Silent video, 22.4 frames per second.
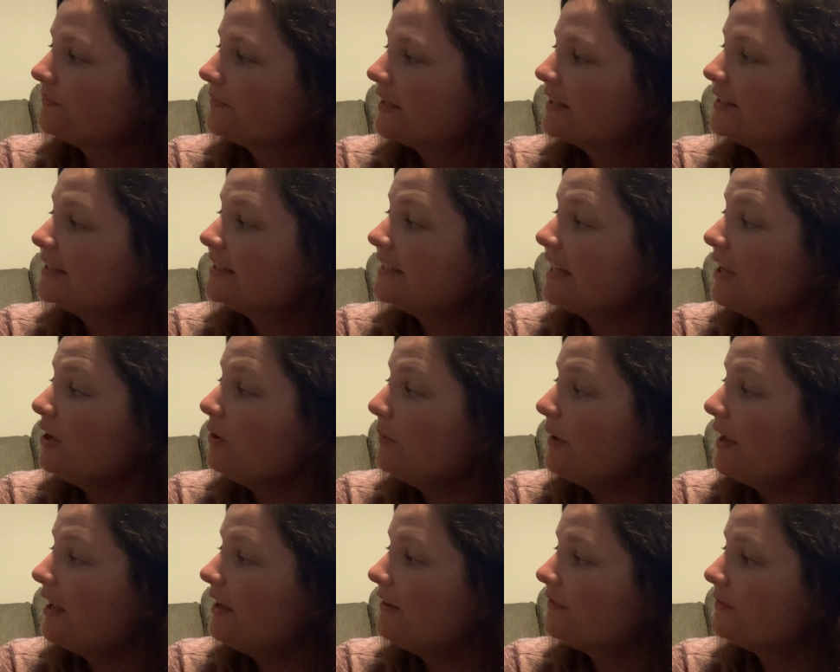Stay
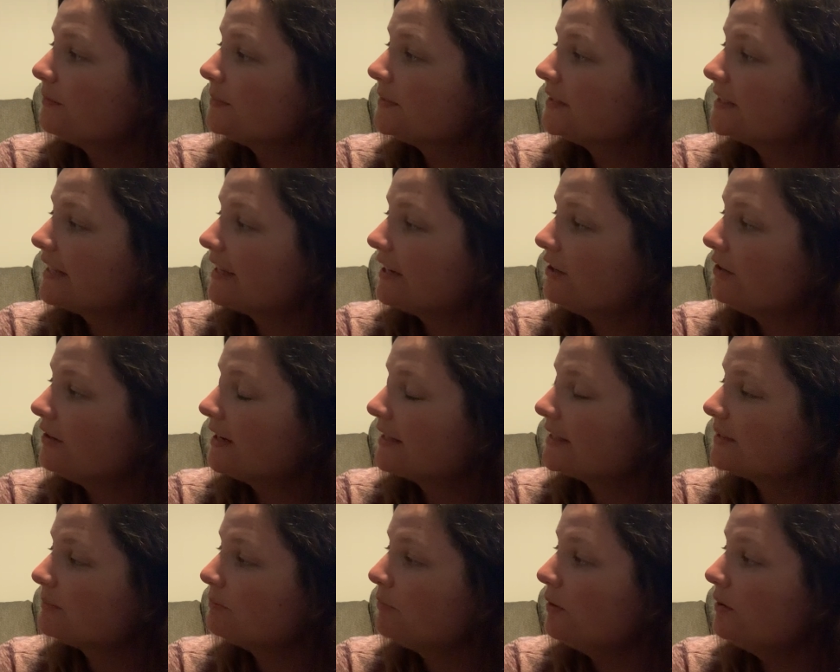away from
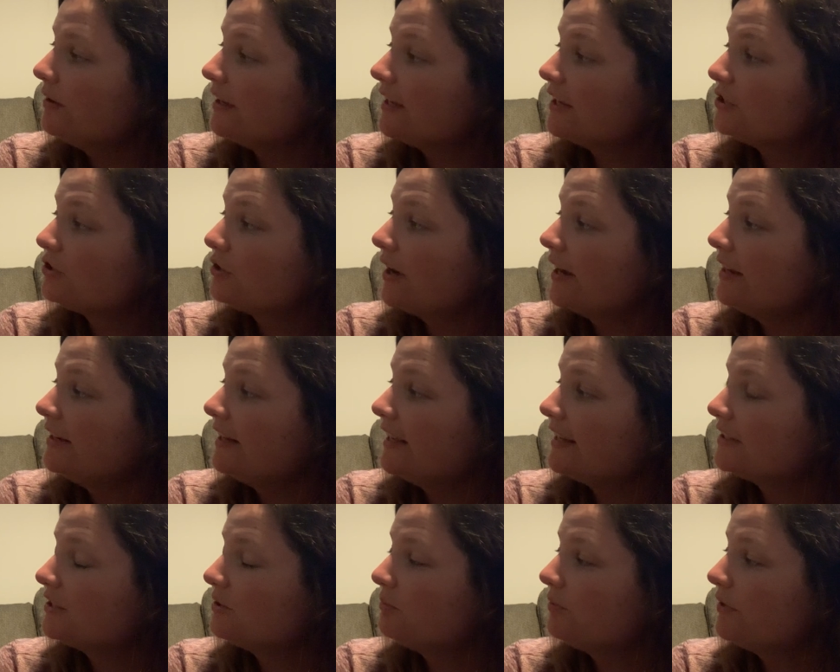cigarette smoke and try
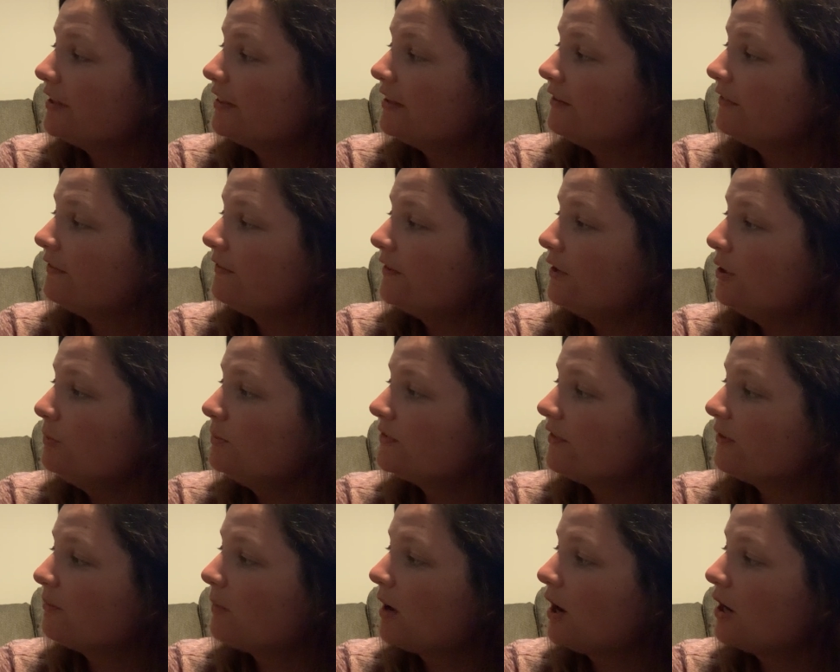not to breathe in fumes
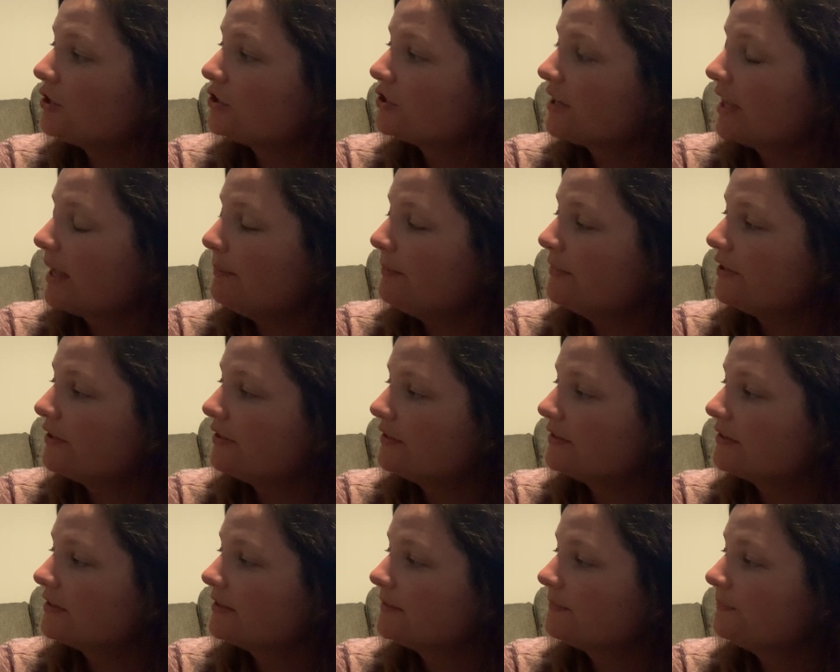from harsh
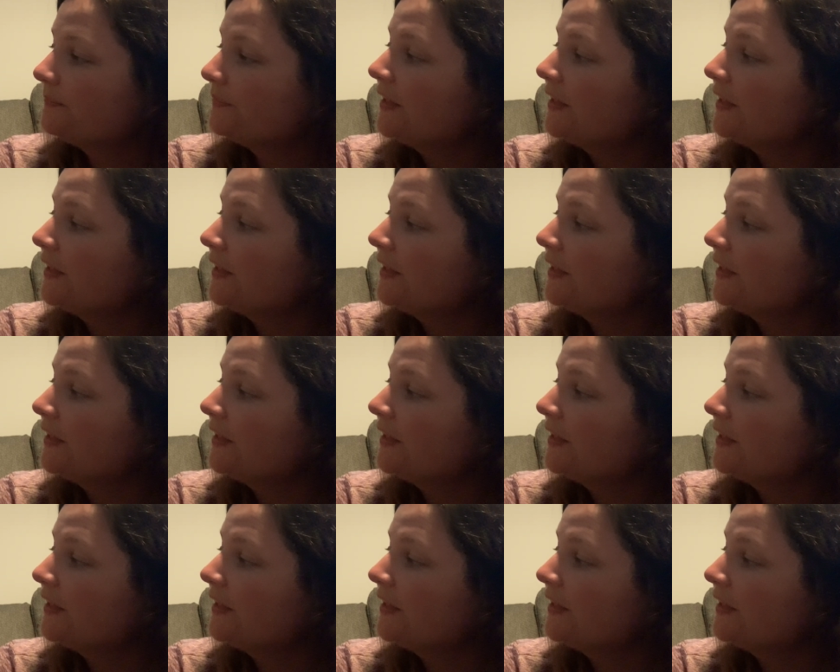chemicals.